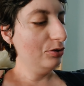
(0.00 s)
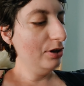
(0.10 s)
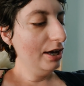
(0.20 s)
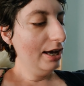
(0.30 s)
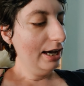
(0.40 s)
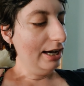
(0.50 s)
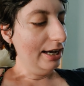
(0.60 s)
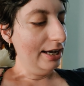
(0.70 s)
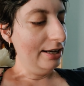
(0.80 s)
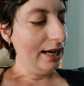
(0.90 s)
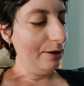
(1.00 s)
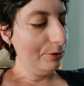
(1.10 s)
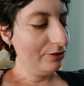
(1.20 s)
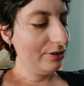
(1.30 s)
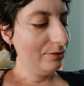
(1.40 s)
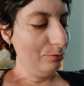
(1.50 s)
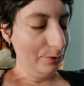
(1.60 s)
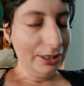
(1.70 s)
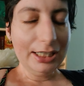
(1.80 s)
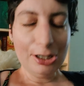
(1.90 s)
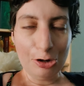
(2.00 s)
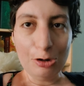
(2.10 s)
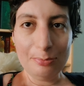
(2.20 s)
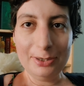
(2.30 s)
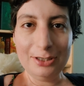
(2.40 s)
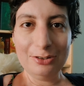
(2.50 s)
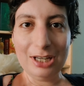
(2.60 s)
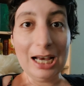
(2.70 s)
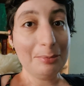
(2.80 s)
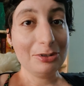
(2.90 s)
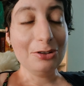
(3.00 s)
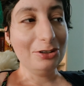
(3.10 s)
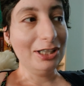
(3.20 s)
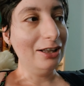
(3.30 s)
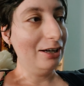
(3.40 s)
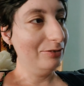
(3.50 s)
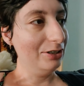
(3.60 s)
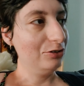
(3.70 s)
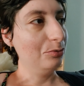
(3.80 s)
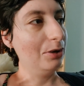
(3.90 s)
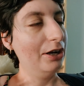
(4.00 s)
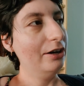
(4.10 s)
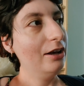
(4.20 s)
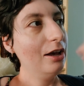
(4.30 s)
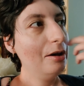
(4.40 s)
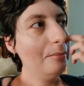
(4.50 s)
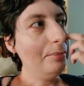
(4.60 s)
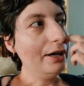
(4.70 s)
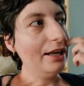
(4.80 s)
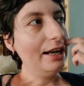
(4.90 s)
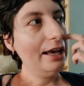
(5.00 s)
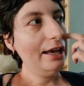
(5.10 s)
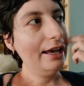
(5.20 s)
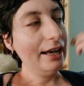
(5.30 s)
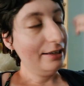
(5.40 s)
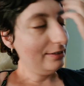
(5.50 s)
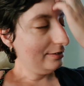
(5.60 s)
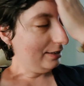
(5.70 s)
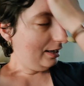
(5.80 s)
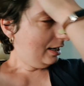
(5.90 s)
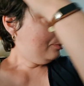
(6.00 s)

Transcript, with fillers: to. And I was really hoping to absolutely love this one. But as I said,